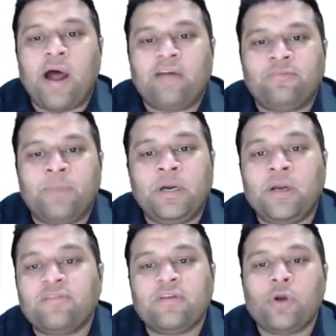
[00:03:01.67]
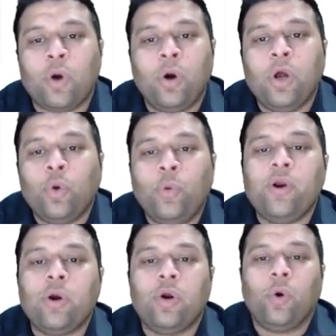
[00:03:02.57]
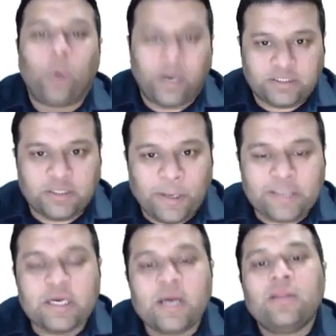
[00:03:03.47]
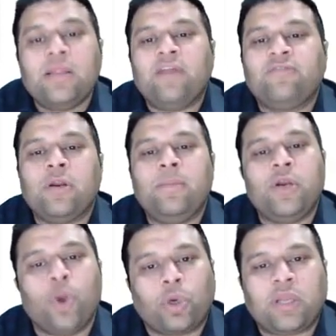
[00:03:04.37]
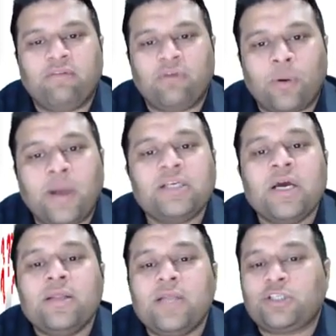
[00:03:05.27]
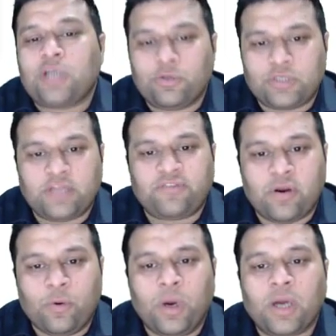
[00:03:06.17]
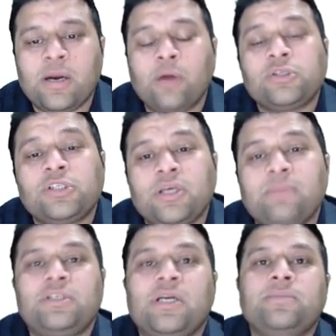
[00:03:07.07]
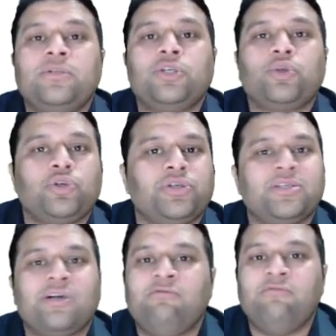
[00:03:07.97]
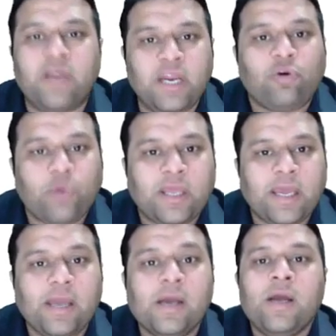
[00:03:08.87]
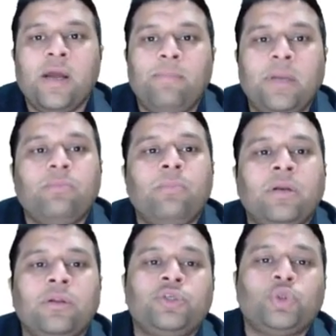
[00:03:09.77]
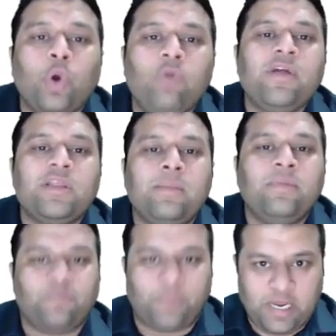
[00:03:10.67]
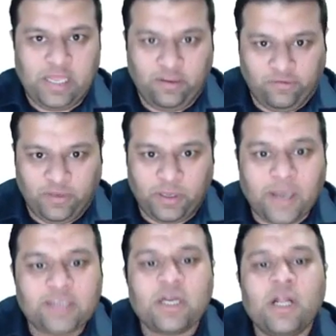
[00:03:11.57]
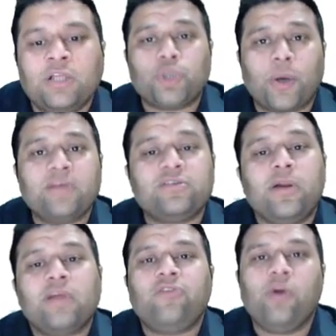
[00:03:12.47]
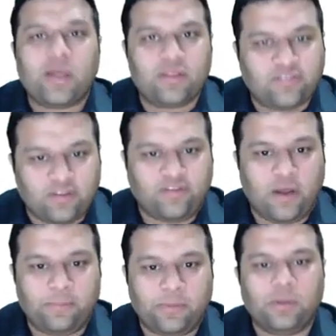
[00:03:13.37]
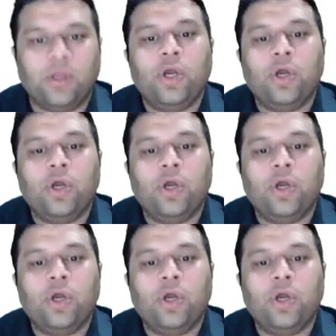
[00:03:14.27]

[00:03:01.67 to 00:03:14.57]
drives but doesn't know, we don't know what, right? That is going to be not given, right? That's how it's going to work. Now sometimes these questions are very tricky, but solving them is pretty easy, right? So guys, let's look at this example.